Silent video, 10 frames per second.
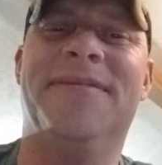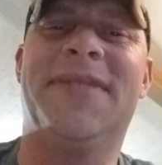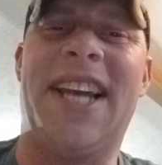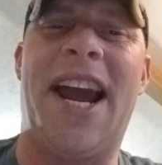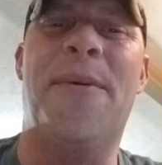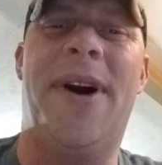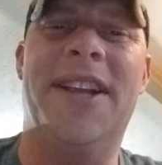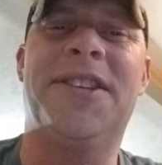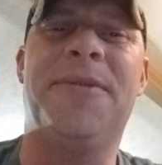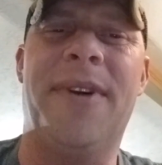
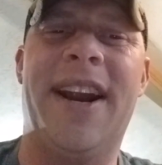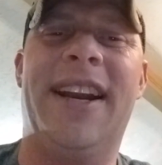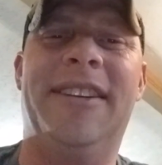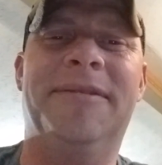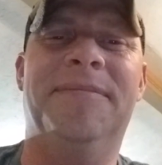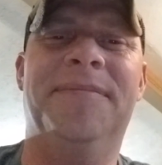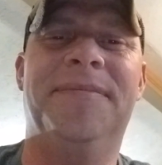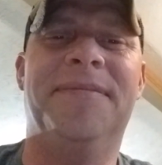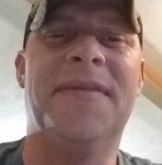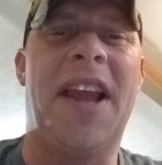Taiwan Strait.
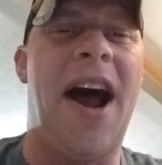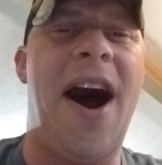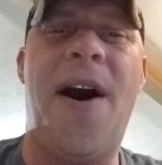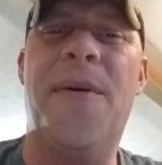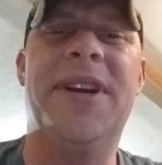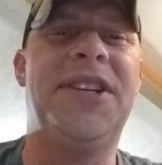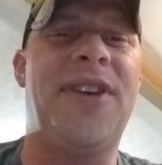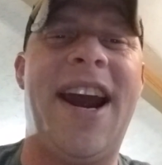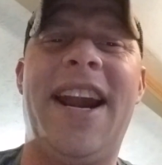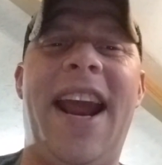Always
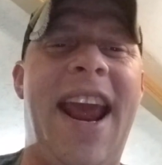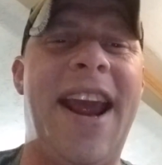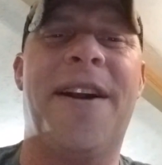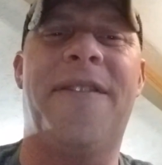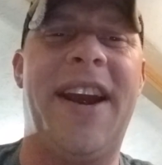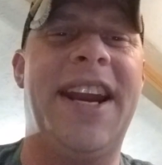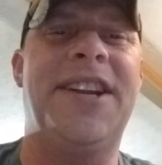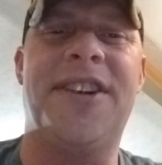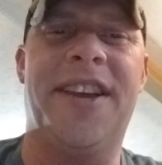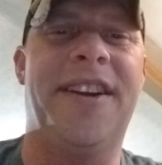trying to aggravate
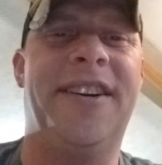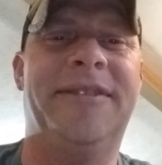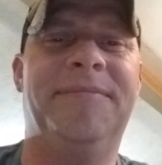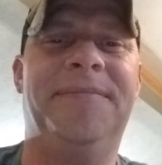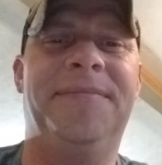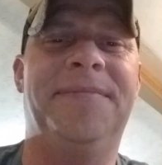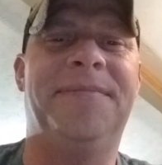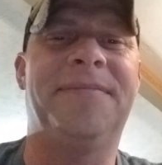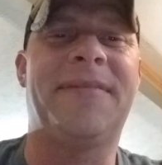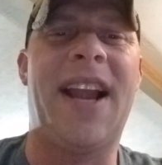each other.
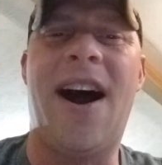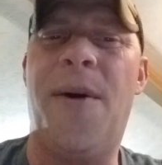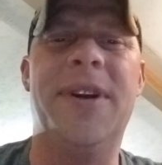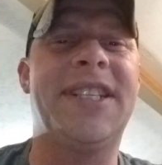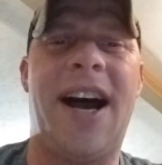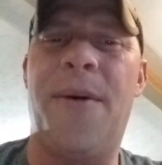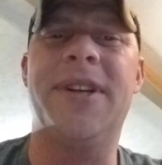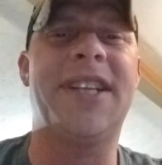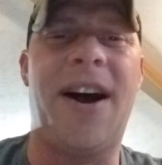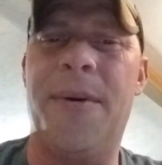Always,
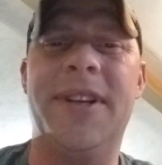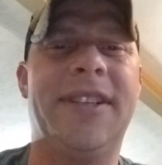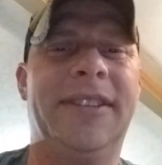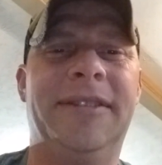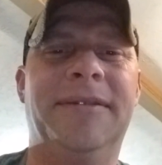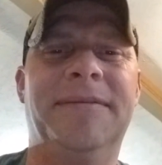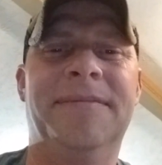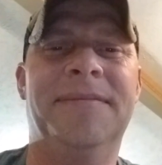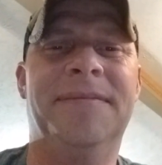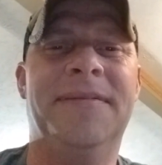always, always.
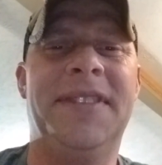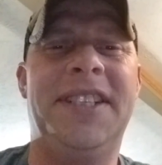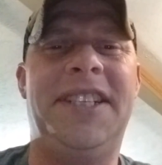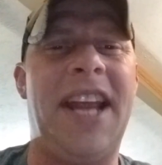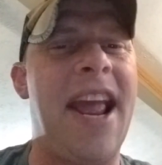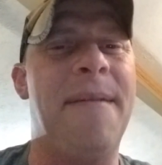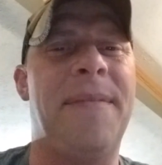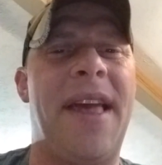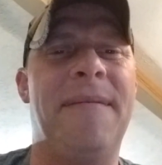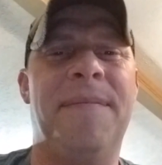
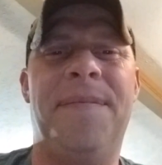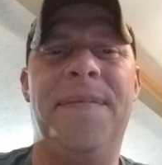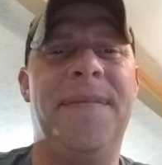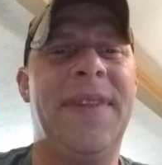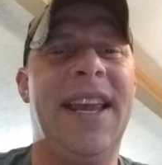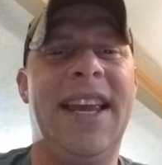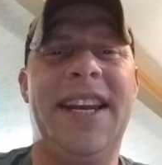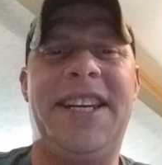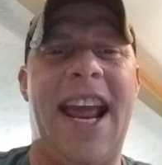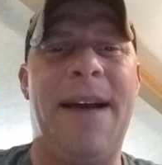Damn them.
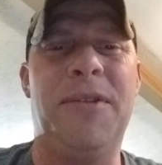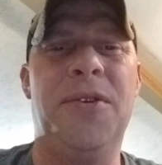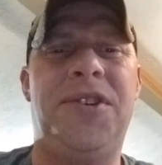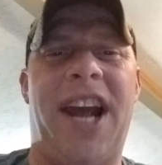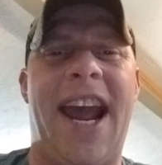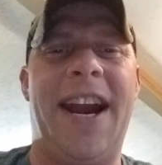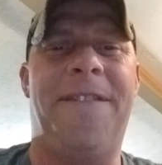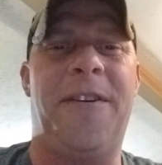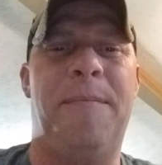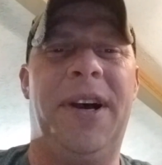Damn you, China,
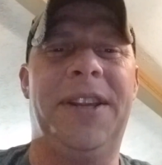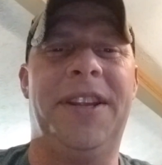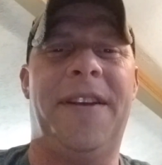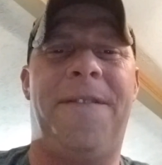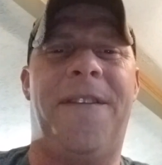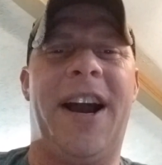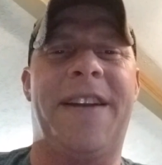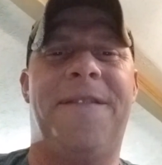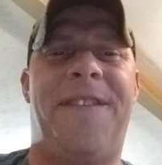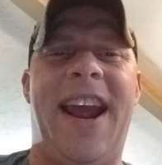for building the
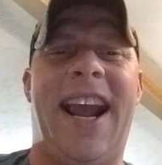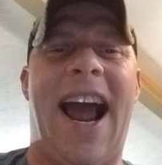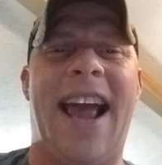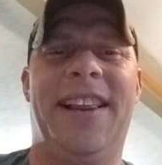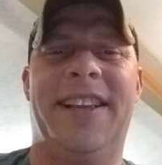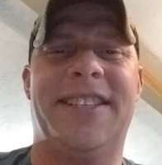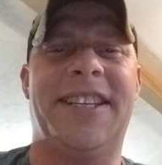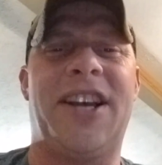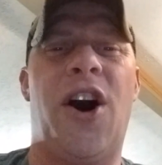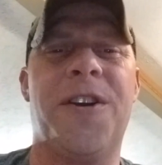fucking fake islands.
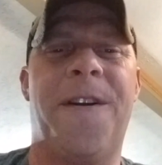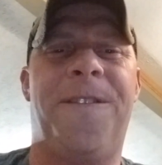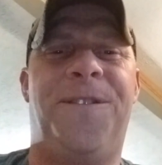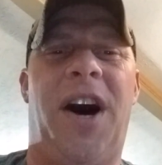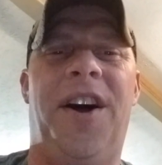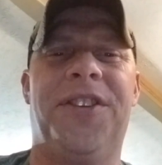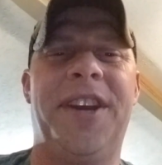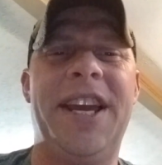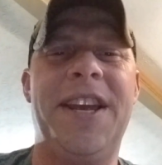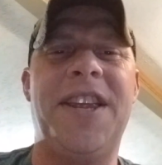It's all your fault.
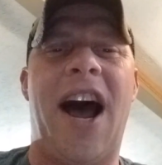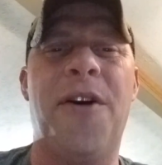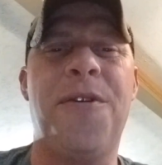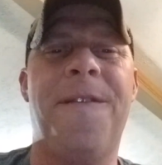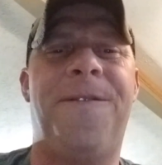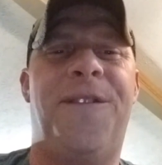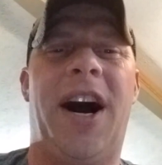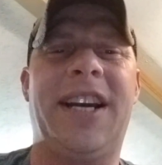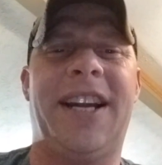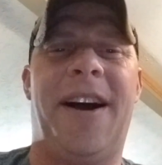Now you
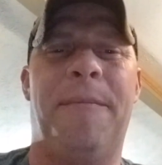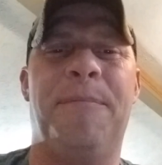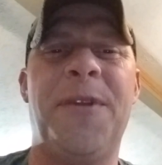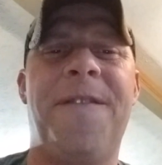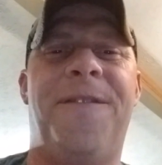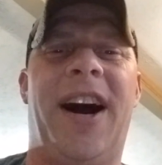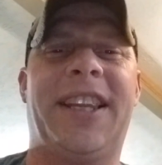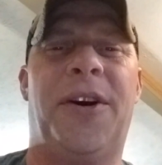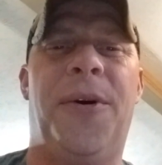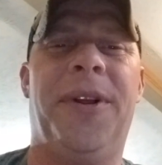fucked up. You fucked
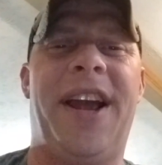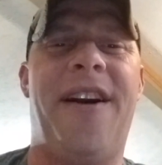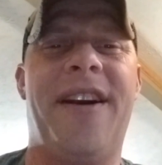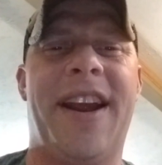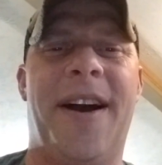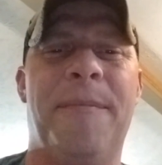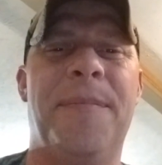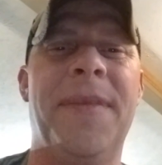the whole area up.